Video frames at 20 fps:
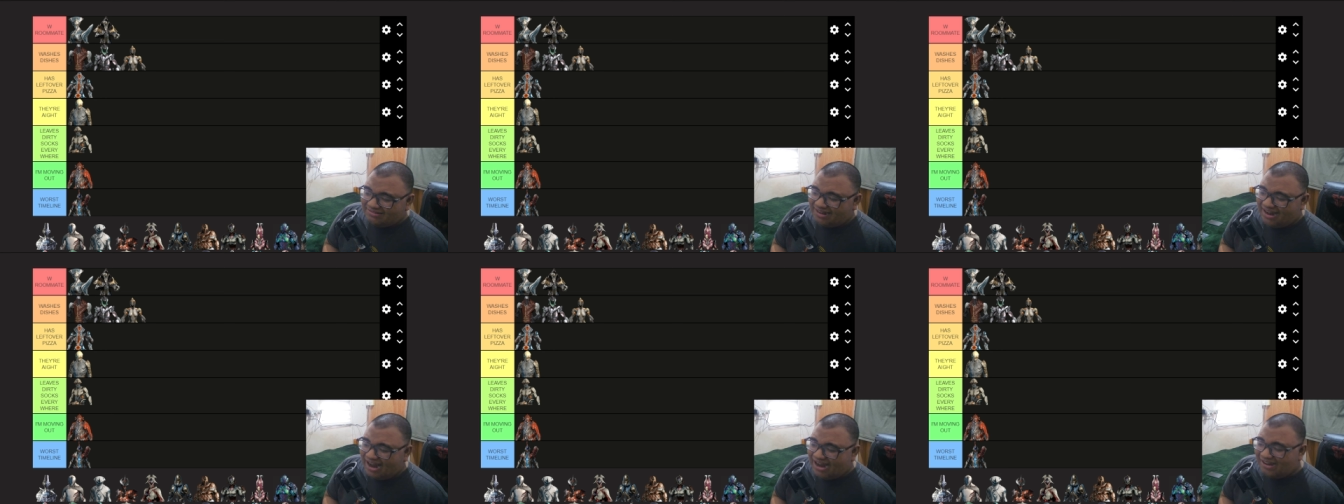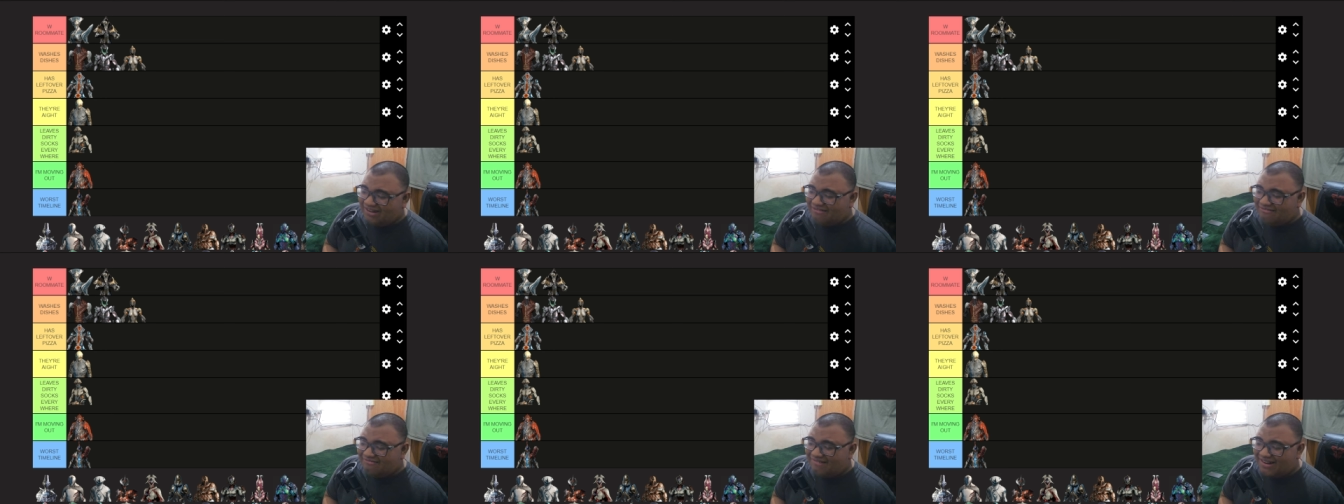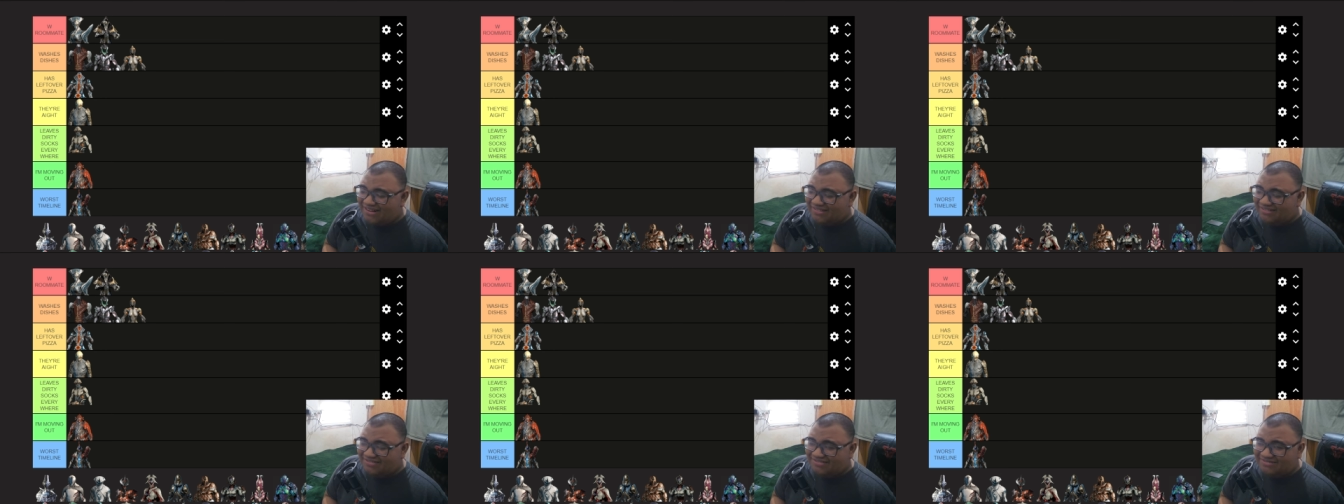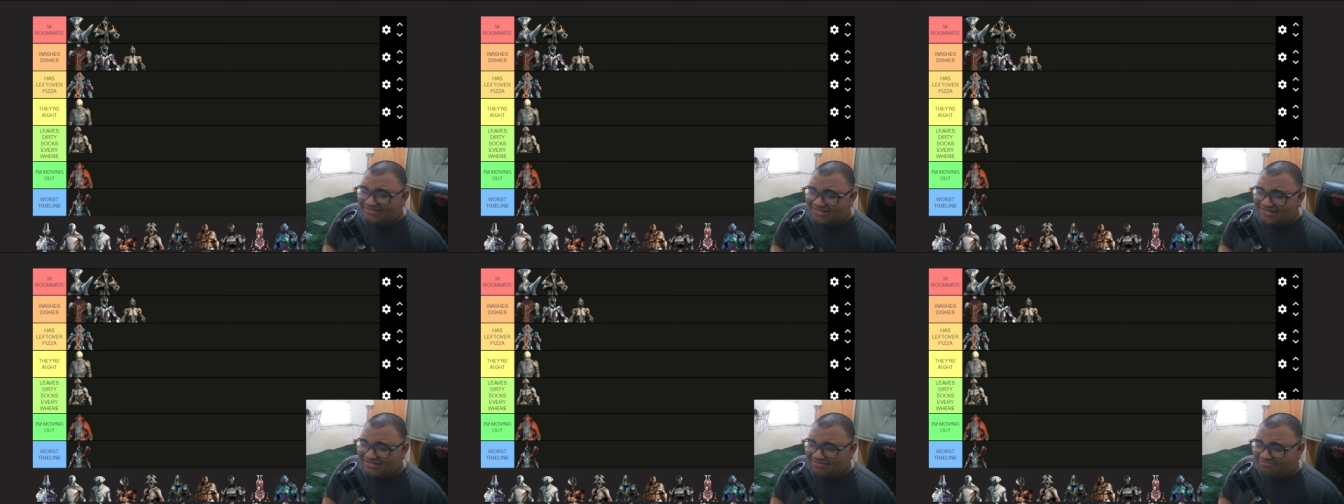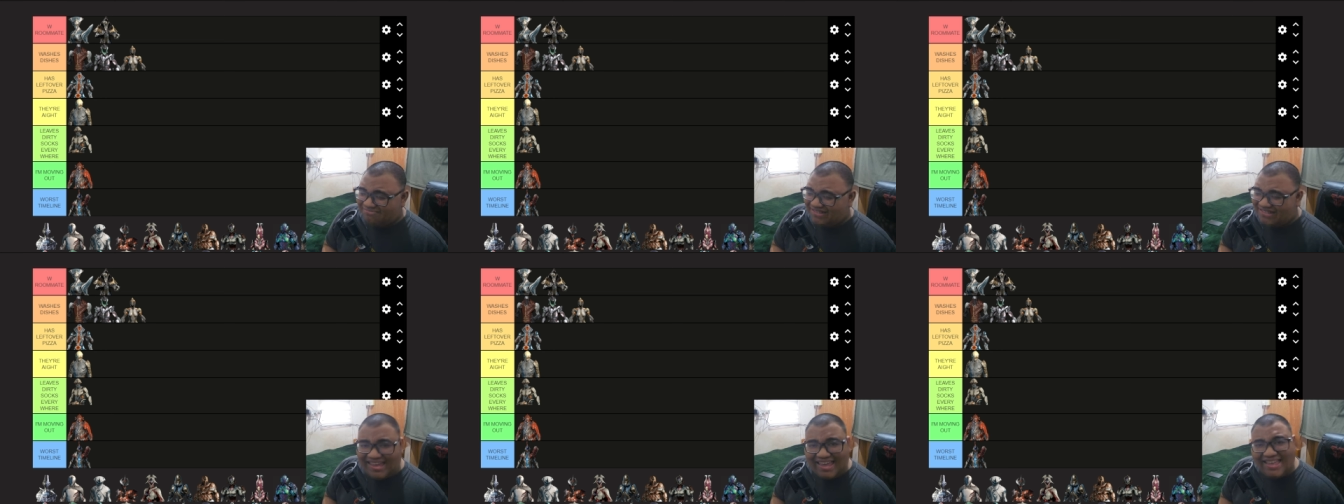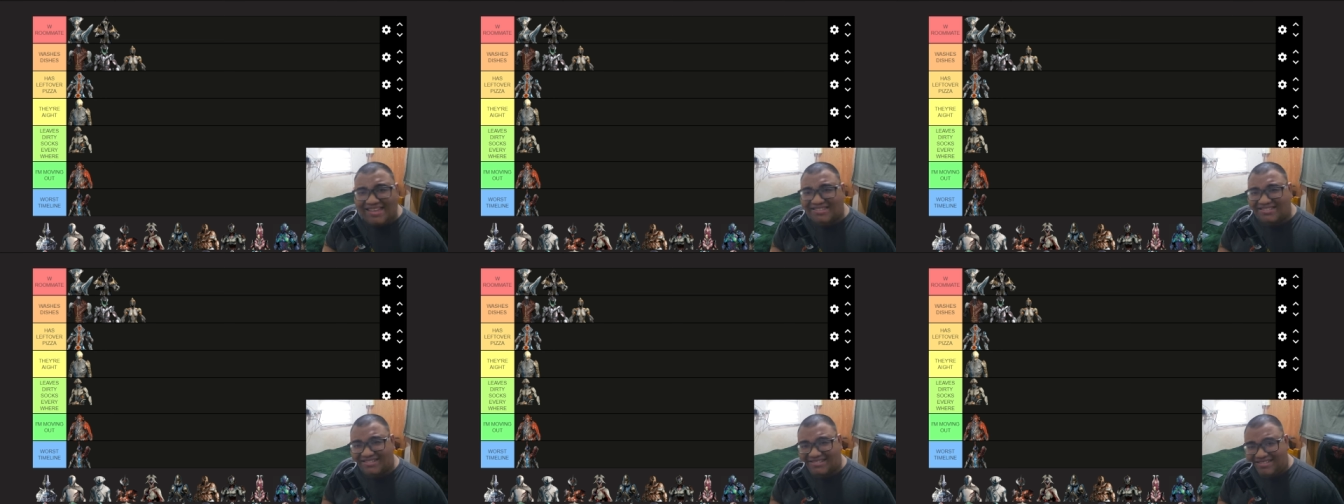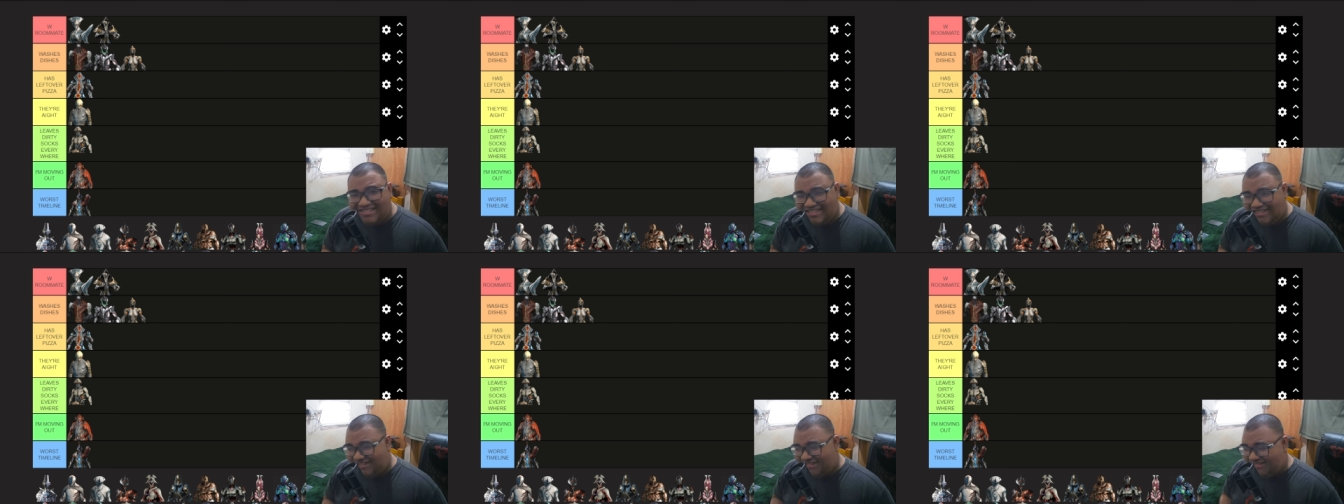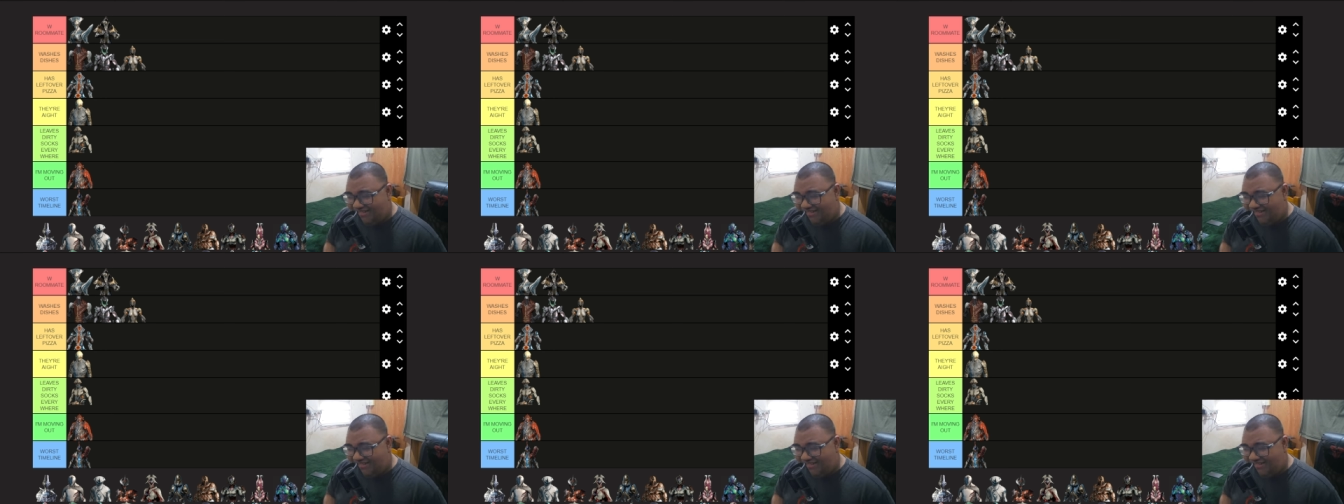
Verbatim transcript: I don't want to be cancelled here,